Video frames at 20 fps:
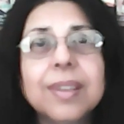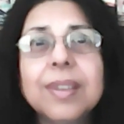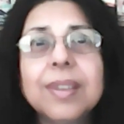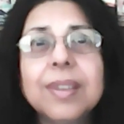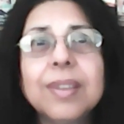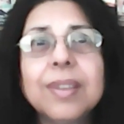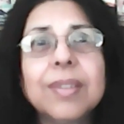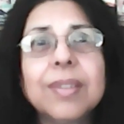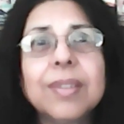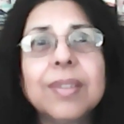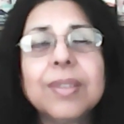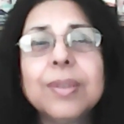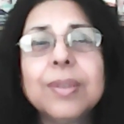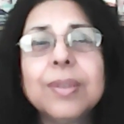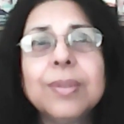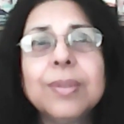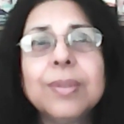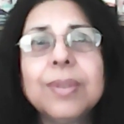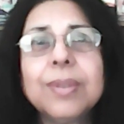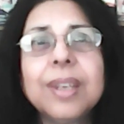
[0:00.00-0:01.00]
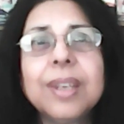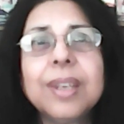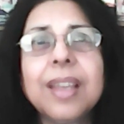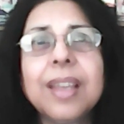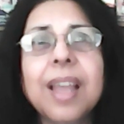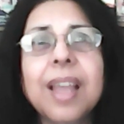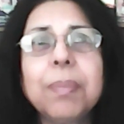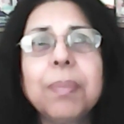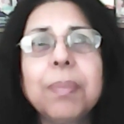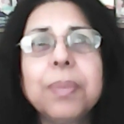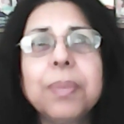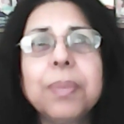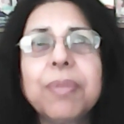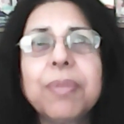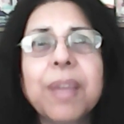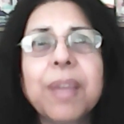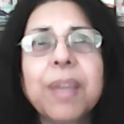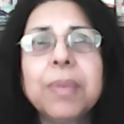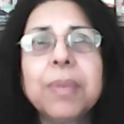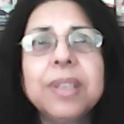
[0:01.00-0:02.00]
to really help the
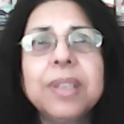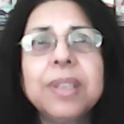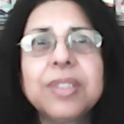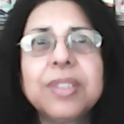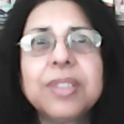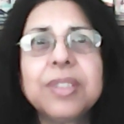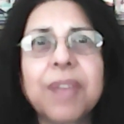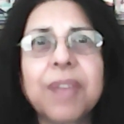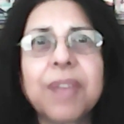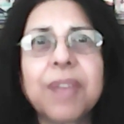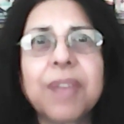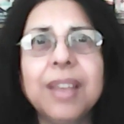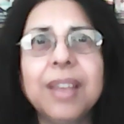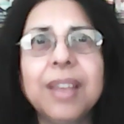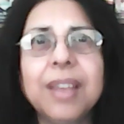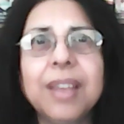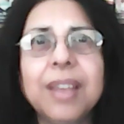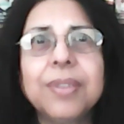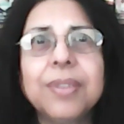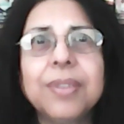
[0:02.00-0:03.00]
family survive.